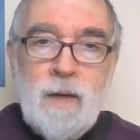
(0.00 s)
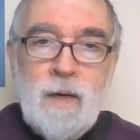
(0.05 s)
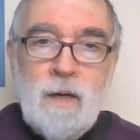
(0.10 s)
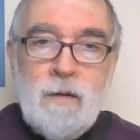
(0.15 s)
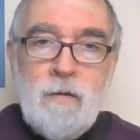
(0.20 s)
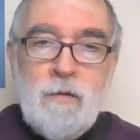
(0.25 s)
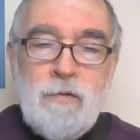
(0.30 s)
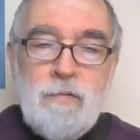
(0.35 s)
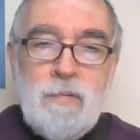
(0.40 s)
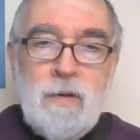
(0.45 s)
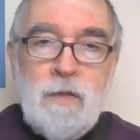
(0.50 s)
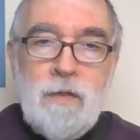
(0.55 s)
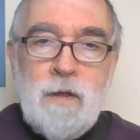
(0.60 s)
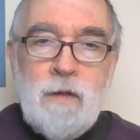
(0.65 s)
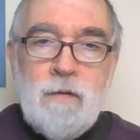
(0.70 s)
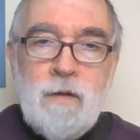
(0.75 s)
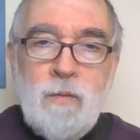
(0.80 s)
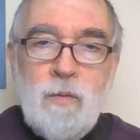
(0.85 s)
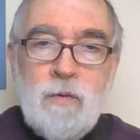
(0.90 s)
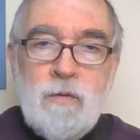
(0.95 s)
And there's three
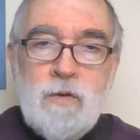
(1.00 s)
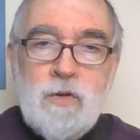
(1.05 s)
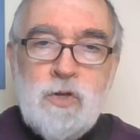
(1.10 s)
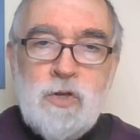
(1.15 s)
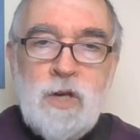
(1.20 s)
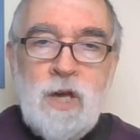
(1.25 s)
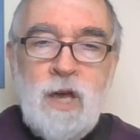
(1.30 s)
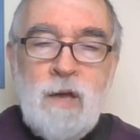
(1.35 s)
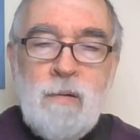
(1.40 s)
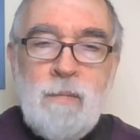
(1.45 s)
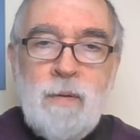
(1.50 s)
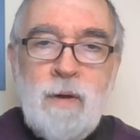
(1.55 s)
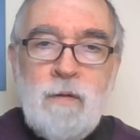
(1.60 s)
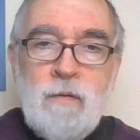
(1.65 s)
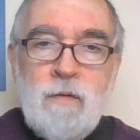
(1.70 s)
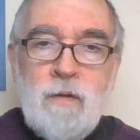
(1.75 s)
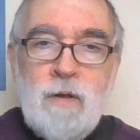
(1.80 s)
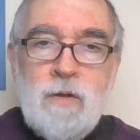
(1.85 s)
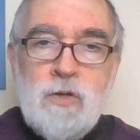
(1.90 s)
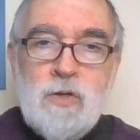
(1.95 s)
things I want to share
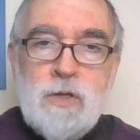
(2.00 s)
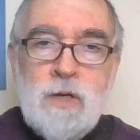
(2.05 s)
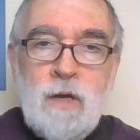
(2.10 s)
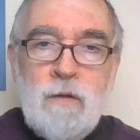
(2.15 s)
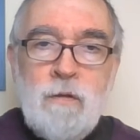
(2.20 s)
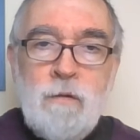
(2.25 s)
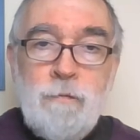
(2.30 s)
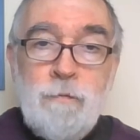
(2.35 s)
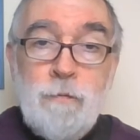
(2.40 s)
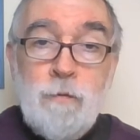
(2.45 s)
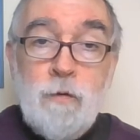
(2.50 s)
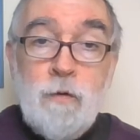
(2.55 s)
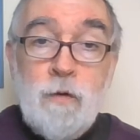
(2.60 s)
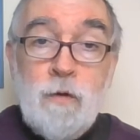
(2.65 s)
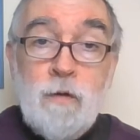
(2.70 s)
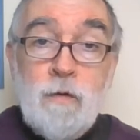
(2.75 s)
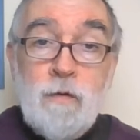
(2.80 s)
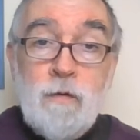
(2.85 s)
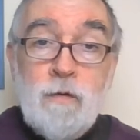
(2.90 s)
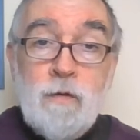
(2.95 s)
about St. Chad. The
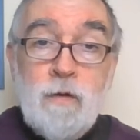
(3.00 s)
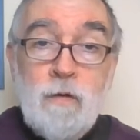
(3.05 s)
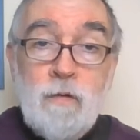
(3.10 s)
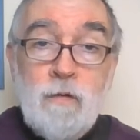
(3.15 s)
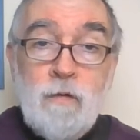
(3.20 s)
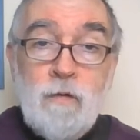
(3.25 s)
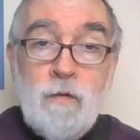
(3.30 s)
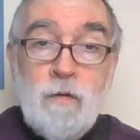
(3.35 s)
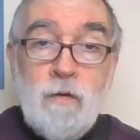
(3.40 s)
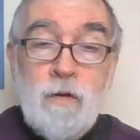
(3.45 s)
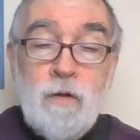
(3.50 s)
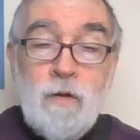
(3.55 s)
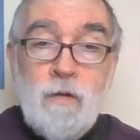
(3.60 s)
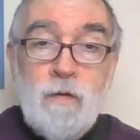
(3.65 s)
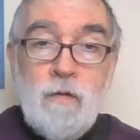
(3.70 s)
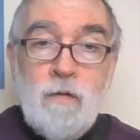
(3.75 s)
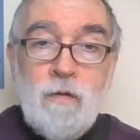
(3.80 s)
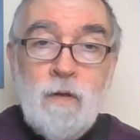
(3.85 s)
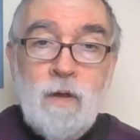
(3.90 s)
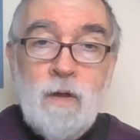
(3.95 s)
first
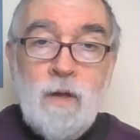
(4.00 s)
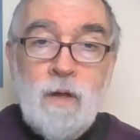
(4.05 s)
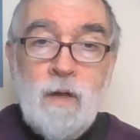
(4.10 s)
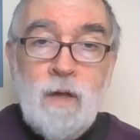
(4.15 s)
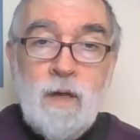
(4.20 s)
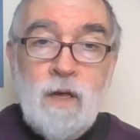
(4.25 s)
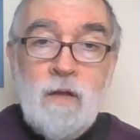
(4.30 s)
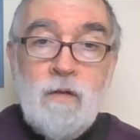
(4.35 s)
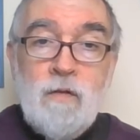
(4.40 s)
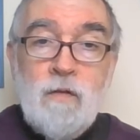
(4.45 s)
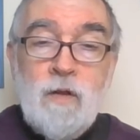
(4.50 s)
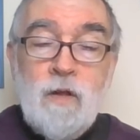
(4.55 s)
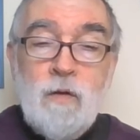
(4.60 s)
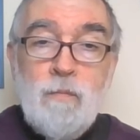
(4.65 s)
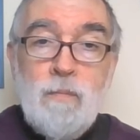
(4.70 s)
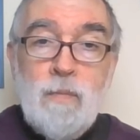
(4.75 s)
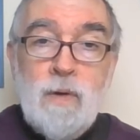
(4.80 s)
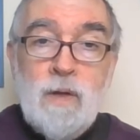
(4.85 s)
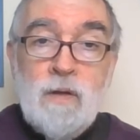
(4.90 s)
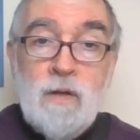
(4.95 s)
concerns his
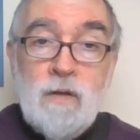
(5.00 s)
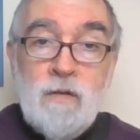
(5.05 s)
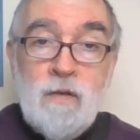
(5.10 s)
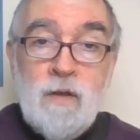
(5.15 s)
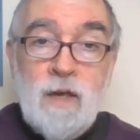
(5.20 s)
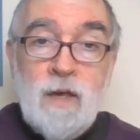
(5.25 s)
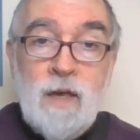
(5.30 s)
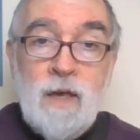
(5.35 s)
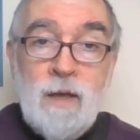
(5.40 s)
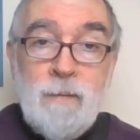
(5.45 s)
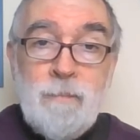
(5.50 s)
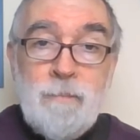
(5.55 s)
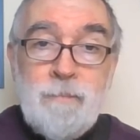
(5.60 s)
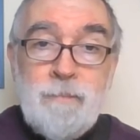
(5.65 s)
humility.